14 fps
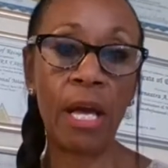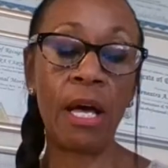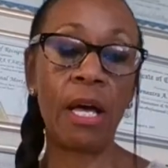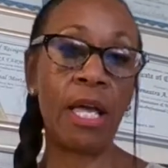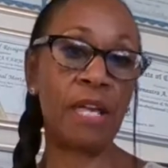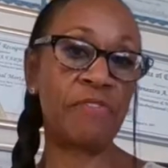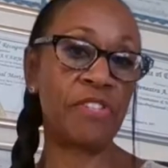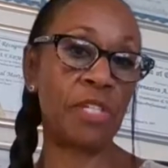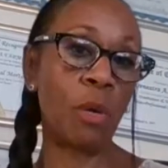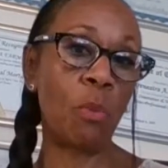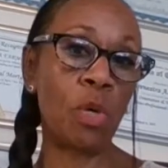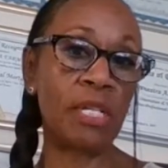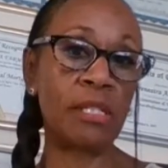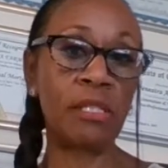if
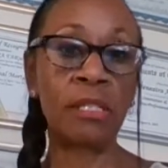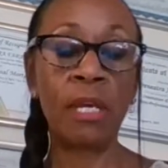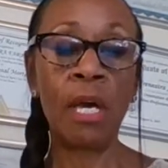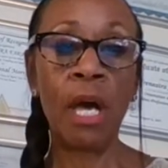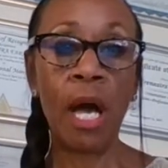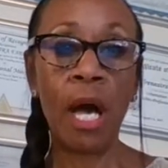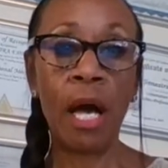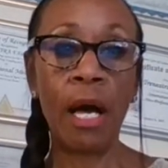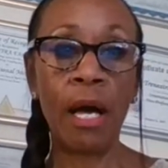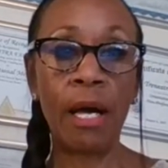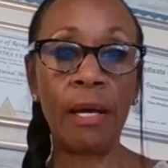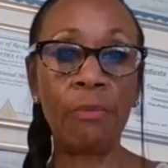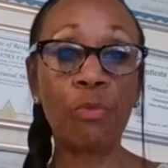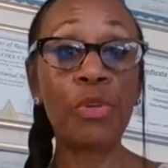someone's
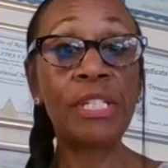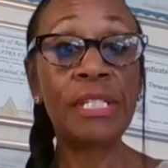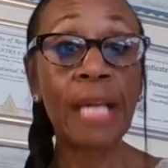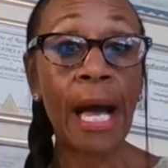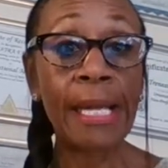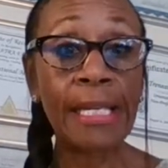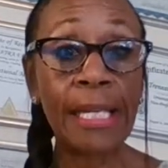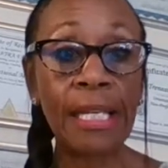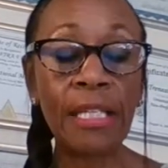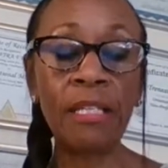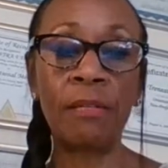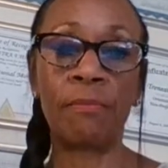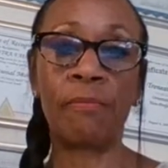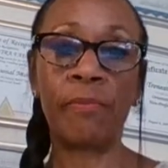
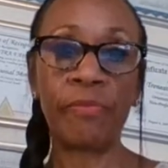resigning,